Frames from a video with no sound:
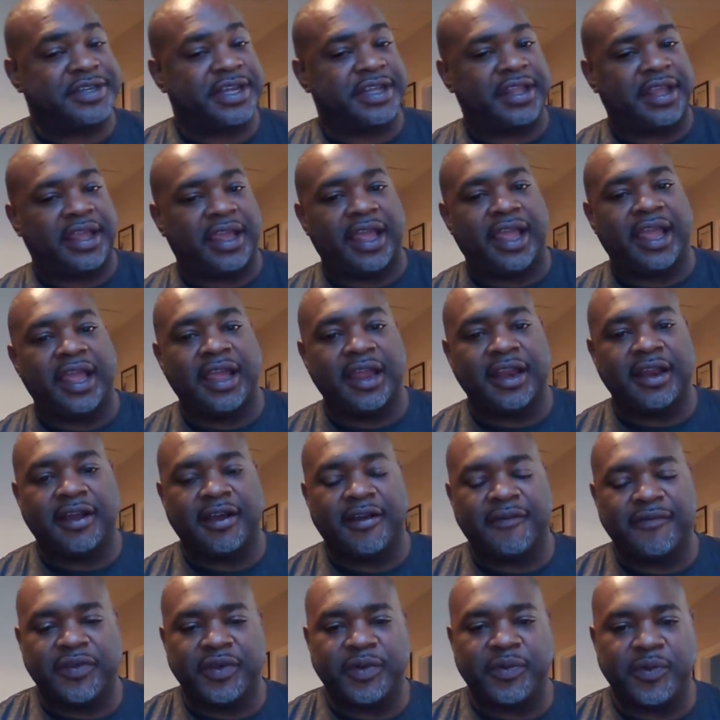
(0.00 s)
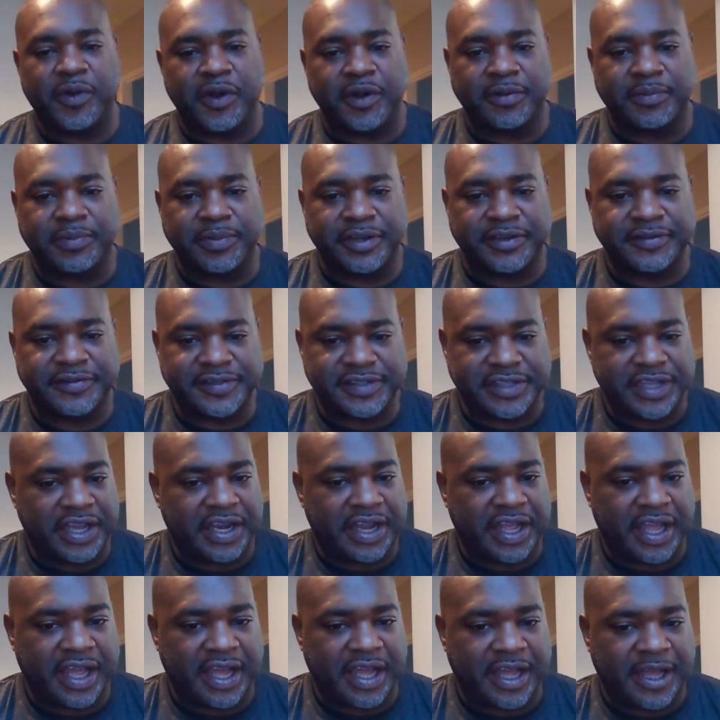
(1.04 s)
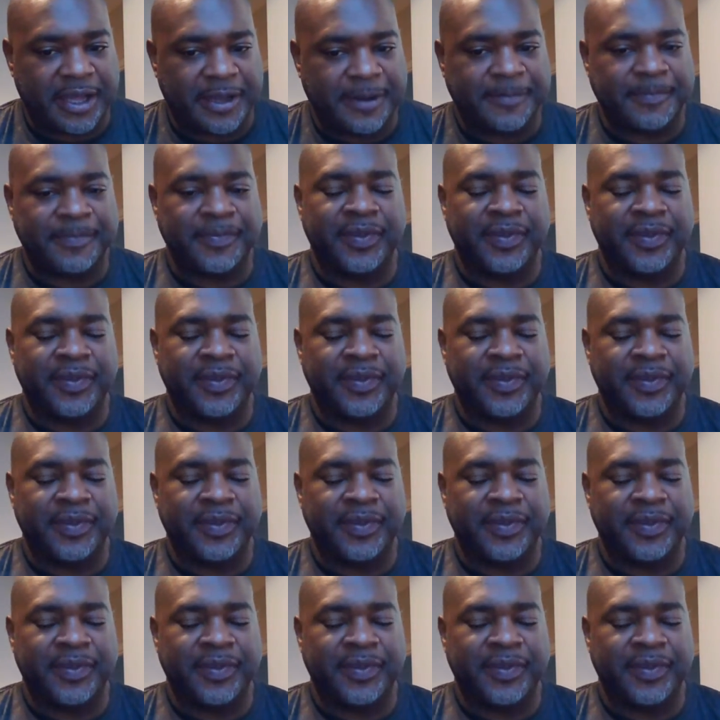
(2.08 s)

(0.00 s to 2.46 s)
At the end of the workbook study guide,